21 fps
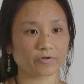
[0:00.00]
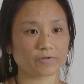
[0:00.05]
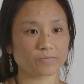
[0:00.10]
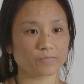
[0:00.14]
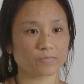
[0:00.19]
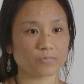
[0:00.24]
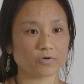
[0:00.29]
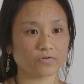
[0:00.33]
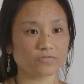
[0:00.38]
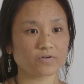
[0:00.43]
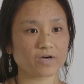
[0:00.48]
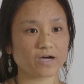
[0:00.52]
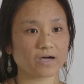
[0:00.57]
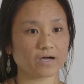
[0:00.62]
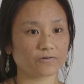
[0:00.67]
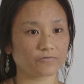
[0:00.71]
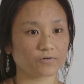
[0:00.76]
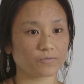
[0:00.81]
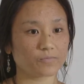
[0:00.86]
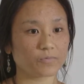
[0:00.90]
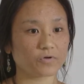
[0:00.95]
we
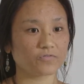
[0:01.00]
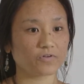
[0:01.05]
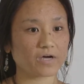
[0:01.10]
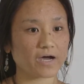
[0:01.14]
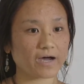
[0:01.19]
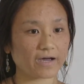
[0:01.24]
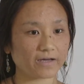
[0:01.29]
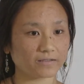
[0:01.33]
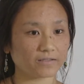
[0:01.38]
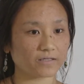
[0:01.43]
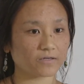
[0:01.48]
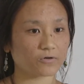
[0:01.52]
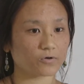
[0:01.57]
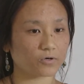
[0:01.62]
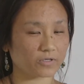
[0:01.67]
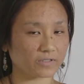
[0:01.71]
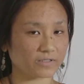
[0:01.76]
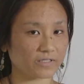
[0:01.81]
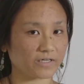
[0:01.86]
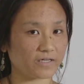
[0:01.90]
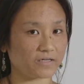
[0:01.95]
removed highly
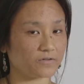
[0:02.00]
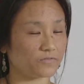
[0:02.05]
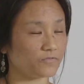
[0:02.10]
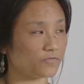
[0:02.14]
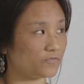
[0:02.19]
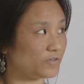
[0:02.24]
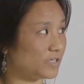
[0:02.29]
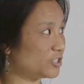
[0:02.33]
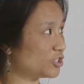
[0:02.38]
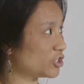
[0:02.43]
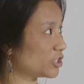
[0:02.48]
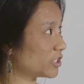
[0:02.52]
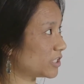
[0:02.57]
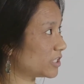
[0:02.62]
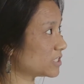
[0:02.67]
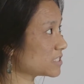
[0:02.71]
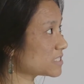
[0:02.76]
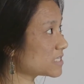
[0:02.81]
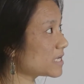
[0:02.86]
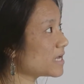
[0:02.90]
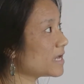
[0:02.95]
correlated
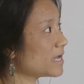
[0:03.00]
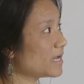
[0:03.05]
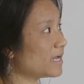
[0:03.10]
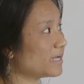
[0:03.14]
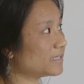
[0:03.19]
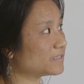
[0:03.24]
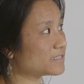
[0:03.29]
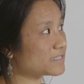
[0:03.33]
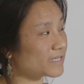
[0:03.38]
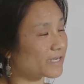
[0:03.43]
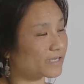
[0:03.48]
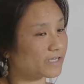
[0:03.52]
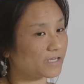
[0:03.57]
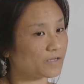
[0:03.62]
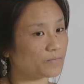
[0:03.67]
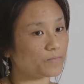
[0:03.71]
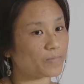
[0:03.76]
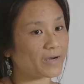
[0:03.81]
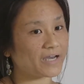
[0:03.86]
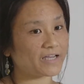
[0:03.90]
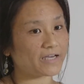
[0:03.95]
features, and
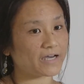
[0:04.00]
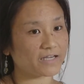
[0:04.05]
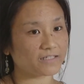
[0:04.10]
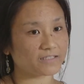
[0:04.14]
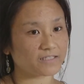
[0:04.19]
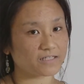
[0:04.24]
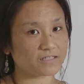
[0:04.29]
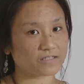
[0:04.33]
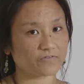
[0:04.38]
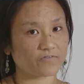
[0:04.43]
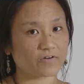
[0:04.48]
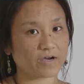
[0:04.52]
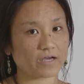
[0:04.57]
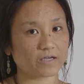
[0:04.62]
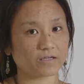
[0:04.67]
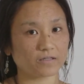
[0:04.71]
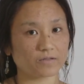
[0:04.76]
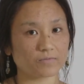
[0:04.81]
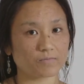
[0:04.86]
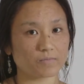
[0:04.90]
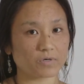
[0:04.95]
second, by
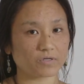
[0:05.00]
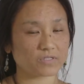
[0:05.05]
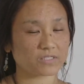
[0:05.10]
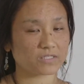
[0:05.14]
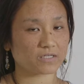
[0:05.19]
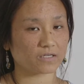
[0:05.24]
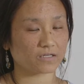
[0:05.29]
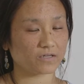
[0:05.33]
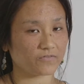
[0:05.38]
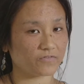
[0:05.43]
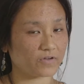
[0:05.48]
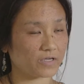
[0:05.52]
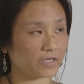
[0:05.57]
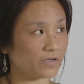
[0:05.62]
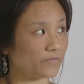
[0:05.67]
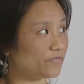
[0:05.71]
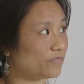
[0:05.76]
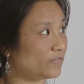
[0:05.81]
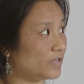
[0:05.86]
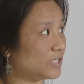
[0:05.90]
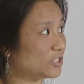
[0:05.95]
identifying the most
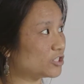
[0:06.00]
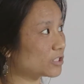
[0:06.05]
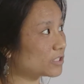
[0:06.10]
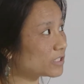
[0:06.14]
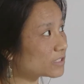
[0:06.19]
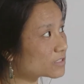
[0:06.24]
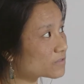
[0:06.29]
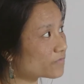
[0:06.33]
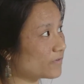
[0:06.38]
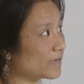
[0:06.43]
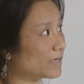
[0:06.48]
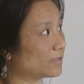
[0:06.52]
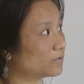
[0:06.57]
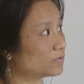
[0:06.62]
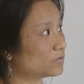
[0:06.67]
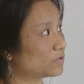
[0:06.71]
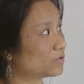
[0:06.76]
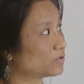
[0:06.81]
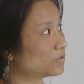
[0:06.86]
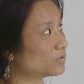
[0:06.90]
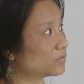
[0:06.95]
significant features
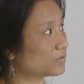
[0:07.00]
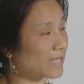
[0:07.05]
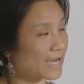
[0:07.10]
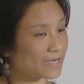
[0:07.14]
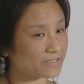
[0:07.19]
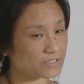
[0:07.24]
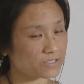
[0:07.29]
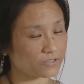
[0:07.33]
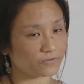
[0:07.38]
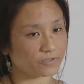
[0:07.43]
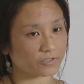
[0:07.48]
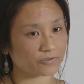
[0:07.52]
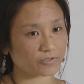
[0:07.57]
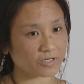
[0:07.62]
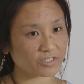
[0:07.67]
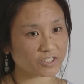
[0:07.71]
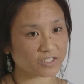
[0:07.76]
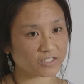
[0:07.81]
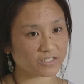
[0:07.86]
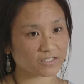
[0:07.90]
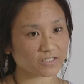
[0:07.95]
found through lasso
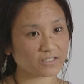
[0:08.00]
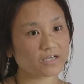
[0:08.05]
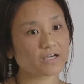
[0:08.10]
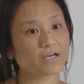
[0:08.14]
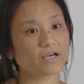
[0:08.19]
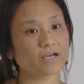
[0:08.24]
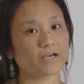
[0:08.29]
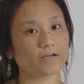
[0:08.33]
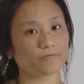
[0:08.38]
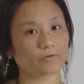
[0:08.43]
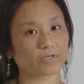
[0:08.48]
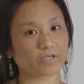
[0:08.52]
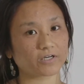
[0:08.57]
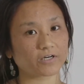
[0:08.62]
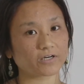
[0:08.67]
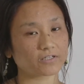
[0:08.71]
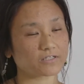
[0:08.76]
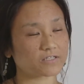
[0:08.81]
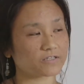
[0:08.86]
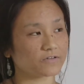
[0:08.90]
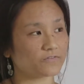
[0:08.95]
regression and
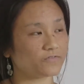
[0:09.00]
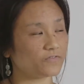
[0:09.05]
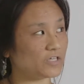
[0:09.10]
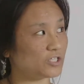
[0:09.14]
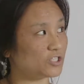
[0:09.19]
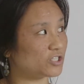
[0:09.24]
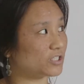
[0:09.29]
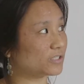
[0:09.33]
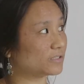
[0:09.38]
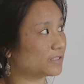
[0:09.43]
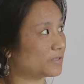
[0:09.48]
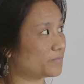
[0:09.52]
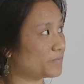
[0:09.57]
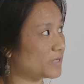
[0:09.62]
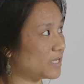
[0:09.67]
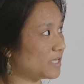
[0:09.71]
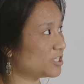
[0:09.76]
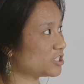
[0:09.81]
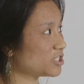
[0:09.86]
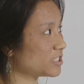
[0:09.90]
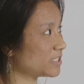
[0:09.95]
recursive feature
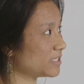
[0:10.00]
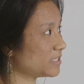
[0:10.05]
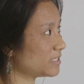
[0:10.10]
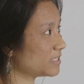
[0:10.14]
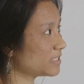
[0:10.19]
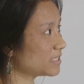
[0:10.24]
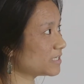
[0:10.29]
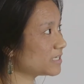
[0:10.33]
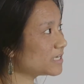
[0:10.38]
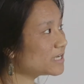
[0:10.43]
elimination.